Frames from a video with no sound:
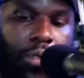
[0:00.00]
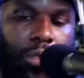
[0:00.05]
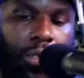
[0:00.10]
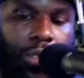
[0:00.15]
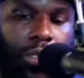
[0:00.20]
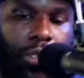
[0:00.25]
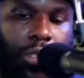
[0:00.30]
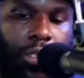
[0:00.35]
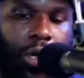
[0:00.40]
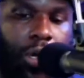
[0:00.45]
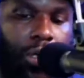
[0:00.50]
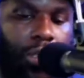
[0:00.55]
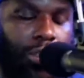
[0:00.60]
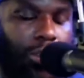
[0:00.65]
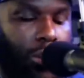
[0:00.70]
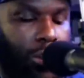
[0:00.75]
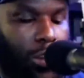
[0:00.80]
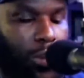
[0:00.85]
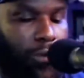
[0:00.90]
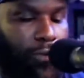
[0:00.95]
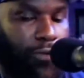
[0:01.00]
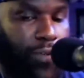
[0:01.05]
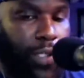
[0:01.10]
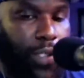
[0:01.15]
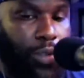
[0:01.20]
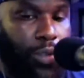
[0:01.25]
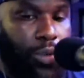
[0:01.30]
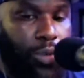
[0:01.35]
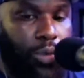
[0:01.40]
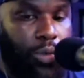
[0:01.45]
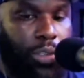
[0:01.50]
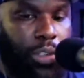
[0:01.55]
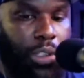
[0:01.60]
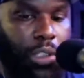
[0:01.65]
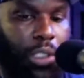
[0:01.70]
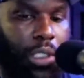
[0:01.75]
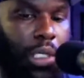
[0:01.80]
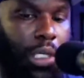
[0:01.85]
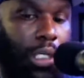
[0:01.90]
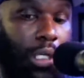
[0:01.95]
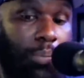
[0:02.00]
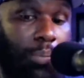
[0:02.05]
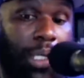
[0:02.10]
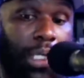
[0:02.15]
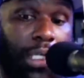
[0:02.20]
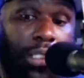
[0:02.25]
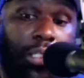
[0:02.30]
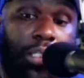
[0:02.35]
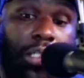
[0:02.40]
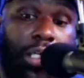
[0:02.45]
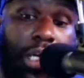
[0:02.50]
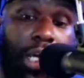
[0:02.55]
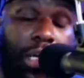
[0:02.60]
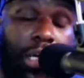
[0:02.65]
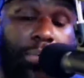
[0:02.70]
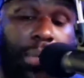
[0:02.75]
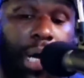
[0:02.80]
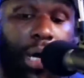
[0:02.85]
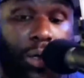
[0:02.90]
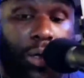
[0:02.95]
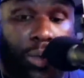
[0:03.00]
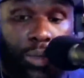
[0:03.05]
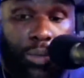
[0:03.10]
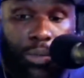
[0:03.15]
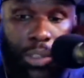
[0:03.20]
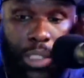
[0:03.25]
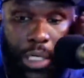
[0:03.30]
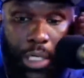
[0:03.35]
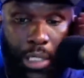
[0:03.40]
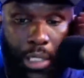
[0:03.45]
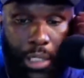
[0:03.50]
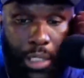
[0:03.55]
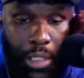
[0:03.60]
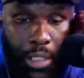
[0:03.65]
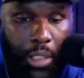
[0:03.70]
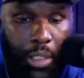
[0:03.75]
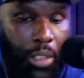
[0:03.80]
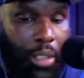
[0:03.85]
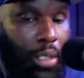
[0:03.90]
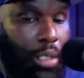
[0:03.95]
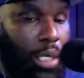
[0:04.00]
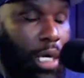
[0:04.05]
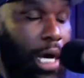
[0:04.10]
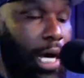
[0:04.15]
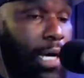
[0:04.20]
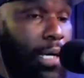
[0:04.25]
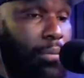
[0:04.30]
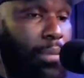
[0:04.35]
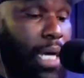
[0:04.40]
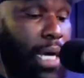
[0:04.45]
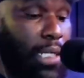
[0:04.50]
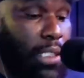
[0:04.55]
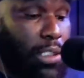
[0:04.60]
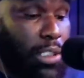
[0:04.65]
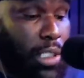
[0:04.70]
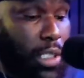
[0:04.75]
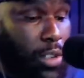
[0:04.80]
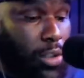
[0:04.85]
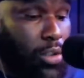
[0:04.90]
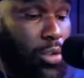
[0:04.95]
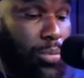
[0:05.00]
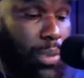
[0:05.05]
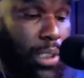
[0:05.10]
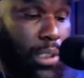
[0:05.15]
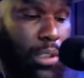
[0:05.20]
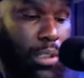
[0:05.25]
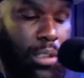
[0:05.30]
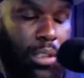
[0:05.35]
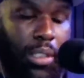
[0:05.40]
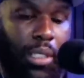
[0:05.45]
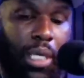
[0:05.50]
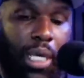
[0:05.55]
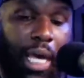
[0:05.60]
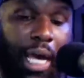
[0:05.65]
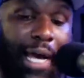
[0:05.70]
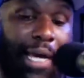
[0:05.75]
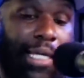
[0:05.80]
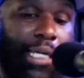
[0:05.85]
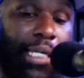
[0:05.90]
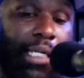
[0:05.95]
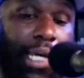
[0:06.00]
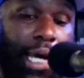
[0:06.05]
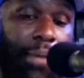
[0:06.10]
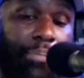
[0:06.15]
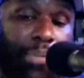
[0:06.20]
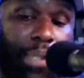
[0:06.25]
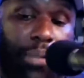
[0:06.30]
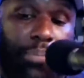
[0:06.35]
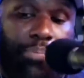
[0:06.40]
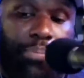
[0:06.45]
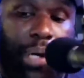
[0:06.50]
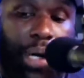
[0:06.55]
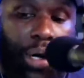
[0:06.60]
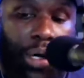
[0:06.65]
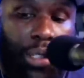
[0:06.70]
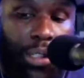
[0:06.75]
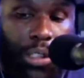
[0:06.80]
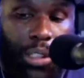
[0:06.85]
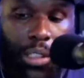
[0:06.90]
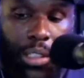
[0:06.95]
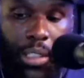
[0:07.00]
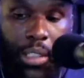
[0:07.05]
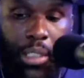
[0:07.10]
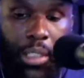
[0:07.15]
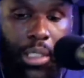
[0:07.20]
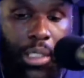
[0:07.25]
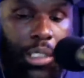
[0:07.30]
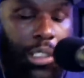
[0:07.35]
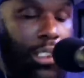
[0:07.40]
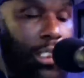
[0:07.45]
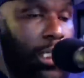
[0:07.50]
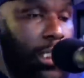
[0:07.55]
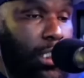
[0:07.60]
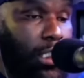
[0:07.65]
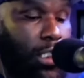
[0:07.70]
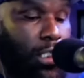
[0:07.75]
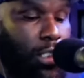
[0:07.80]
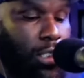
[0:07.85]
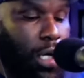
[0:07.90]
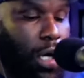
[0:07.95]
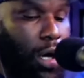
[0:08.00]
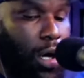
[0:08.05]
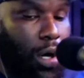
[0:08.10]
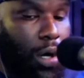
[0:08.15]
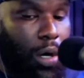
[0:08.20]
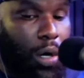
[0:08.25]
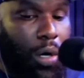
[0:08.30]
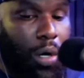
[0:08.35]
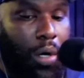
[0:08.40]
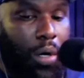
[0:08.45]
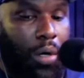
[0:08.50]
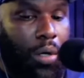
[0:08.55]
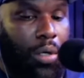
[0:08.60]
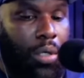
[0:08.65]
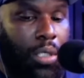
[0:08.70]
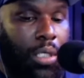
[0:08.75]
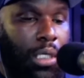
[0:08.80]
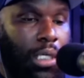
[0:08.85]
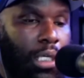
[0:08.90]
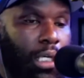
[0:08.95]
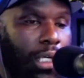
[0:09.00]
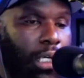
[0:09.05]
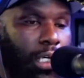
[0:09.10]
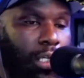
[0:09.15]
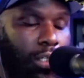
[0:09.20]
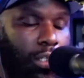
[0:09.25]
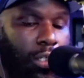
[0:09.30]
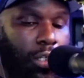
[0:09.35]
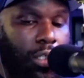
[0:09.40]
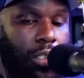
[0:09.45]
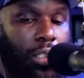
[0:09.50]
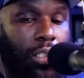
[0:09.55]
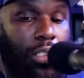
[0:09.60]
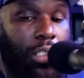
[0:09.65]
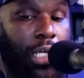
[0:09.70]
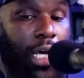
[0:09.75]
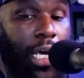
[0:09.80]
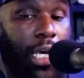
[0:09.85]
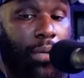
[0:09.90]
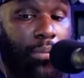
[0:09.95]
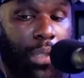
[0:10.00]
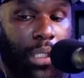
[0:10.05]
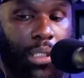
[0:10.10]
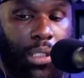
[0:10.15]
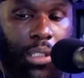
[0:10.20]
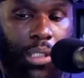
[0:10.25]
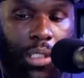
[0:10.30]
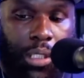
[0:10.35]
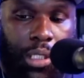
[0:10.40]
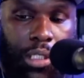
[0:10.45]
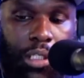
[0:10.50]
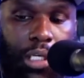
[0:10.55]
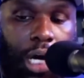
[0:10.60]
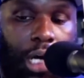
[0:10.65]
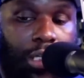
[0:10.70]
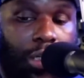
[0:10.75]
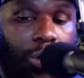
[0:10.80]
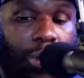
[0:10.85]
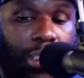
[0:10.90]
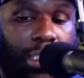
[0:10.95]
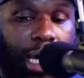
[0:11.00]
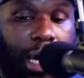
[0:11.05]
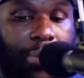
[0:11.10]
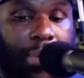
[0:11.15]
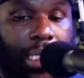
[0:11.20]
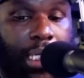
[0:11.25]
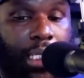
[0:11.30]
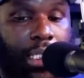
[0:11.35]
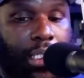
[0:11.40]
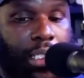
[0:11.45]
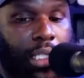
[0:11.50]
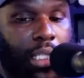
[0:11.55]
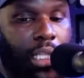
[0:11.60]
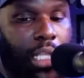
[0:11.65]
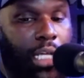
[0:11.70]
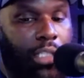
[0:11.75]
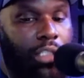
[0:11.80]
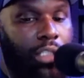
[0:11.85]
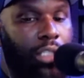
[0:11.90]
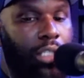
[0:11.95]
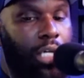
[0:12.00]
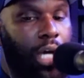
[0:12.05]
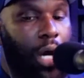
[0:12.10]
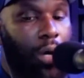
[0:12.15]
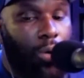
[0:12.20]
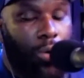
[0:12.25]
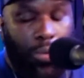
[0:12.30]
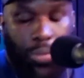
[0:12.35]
the thoughts, views, and opinions are that of my own. I am not a salesman. I cannot be bought. This is all entertainment. Y'all know what time it is. Let's go.